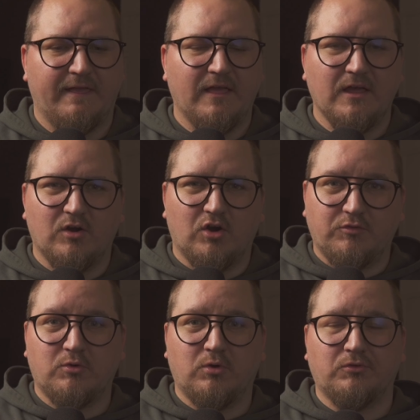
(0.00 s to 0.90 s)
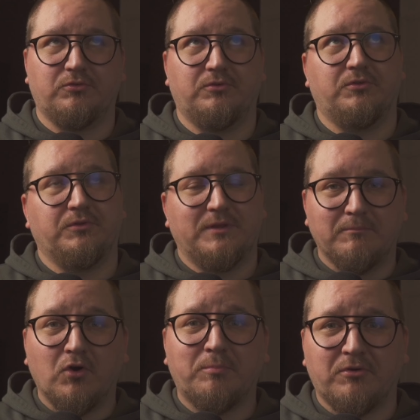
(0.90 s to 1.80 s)
Of course, the
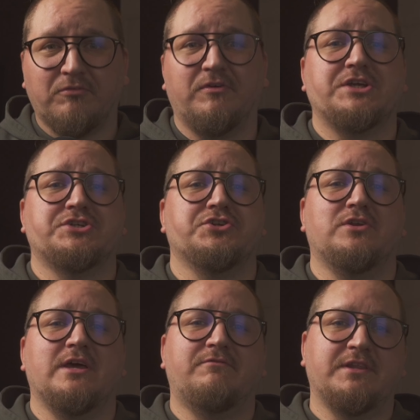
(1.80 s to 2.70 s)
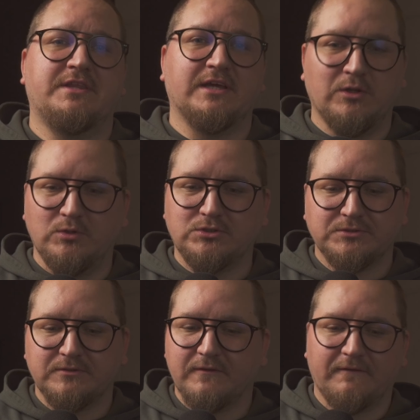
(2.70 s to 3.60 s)
more professional everything looks,
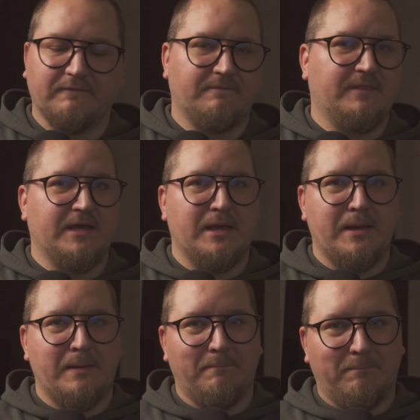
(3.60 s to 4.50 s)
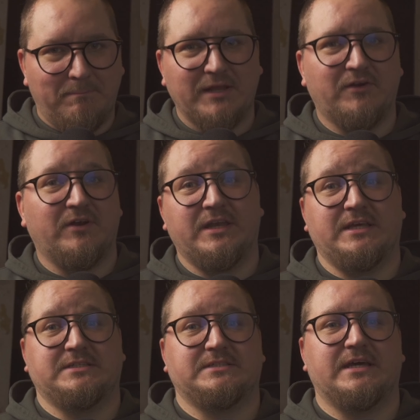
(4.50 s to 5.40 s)
the better it
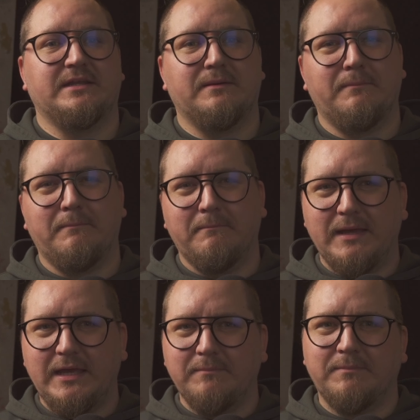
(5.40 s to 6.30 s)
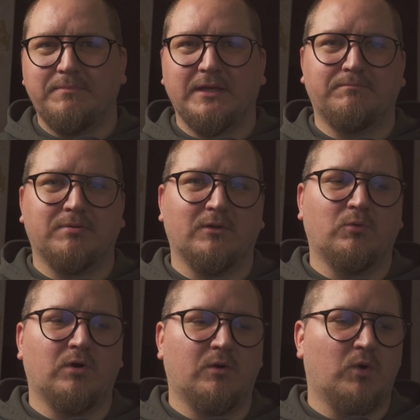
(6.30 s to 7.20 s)
is, and maybe people who
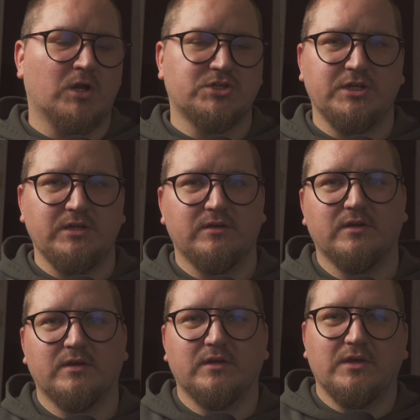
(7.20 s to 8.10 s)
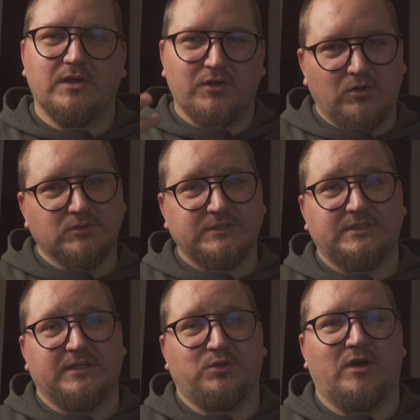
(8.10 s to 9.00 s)
are watching notice
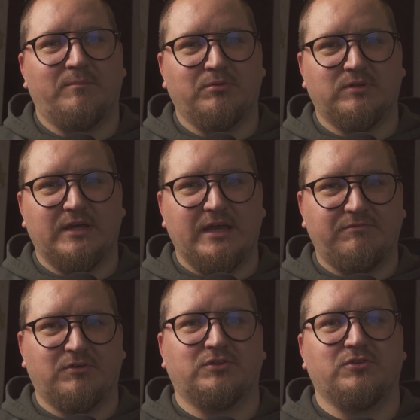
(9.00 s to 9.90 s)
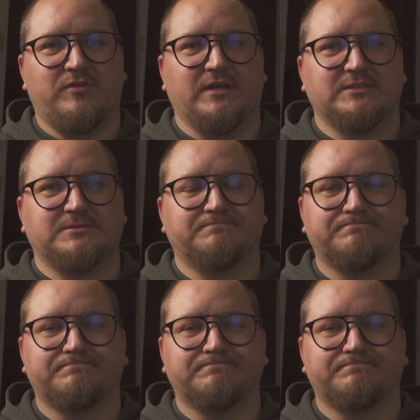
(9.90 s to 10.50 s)
that you have put effort to things.